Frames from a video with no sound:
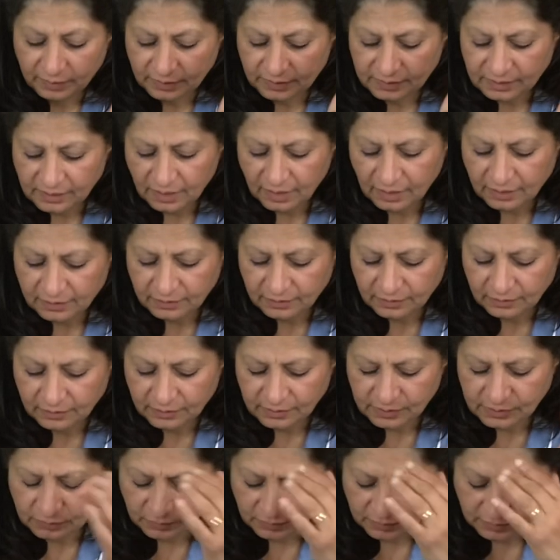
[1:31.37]
is acting
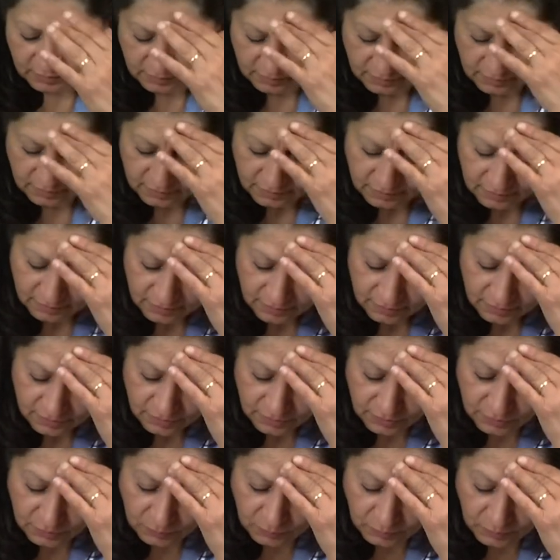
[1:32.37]
this way.
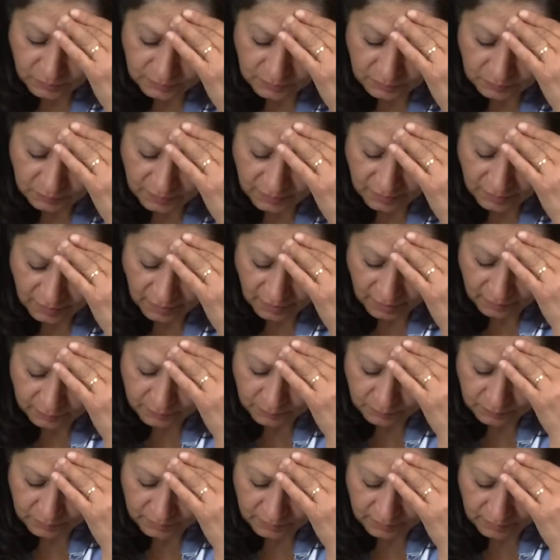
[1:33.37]
You want to be happy
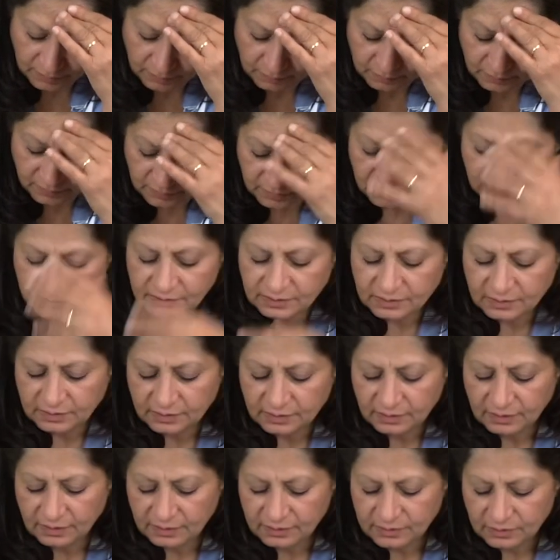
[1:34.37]
with them, and there is
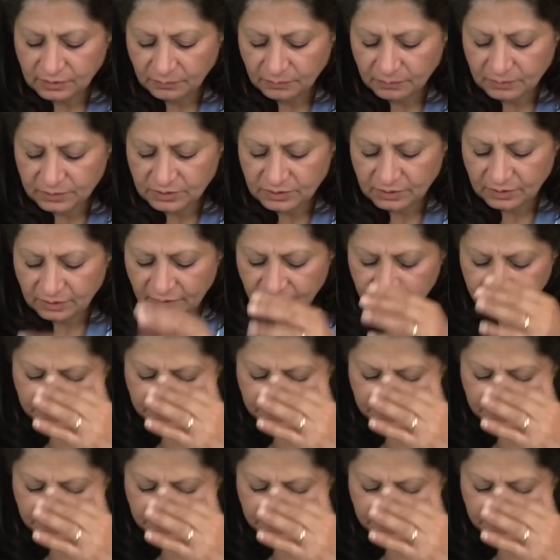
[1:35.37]
really so much love